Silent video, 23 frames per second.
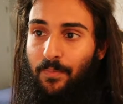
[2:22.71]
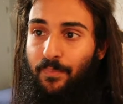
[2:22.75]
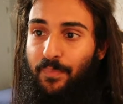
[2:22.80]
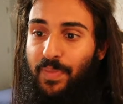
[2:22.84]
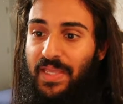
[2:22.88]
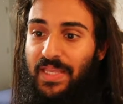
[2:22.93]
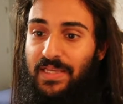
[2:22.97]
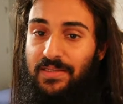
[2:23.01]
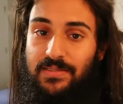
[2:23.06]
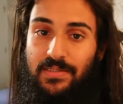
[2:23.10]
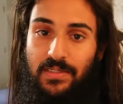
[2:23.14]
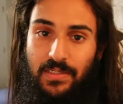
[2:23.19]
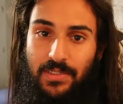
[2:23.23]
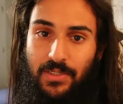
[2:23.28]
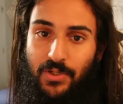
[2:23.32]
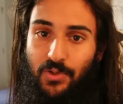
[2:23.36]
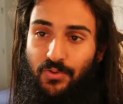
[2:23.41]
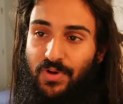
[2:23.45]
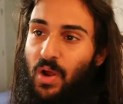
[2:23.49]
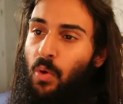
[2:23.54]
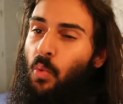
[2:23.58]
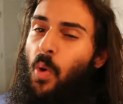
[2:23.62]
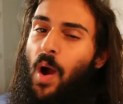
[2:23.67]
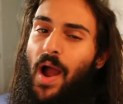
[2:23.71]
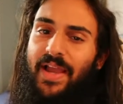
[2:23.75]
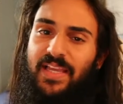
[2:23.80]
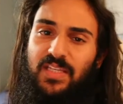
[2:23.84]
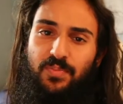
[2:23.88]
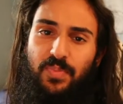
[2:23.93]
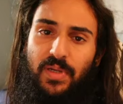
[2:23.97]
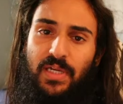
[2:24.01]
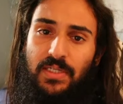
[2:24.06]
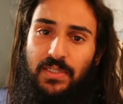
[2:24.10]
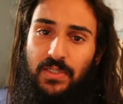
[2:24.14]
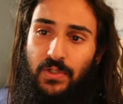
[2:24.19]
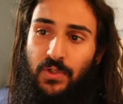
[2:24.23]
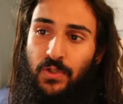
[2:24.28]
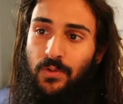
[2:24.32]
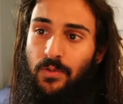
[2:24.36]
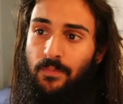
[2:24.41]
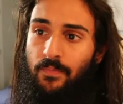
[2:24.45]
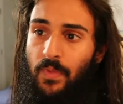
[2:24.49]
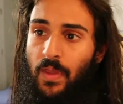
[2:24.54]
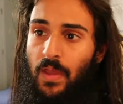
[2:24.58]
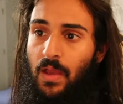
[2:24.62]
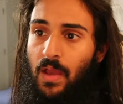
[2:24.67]
B is 2. Now why is B
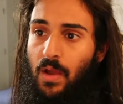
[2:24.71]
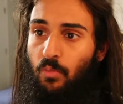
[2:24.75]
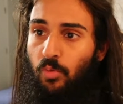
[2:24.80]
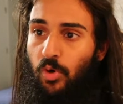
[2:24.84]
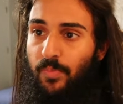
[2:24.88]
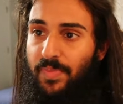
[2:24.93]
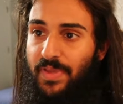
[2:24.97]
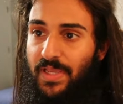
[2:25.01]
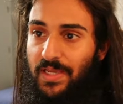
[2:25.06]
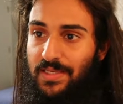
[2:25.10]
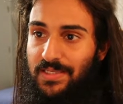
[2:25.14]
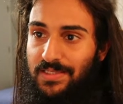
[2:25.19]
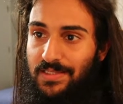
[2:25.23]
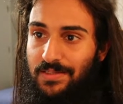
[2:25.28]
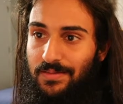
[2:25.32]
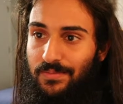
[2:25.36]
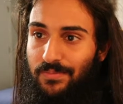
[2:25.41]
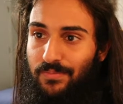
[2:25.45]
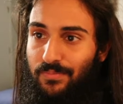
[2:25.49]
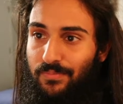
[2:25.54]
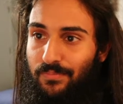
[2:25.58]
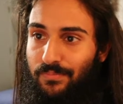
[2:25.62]
2? Well, because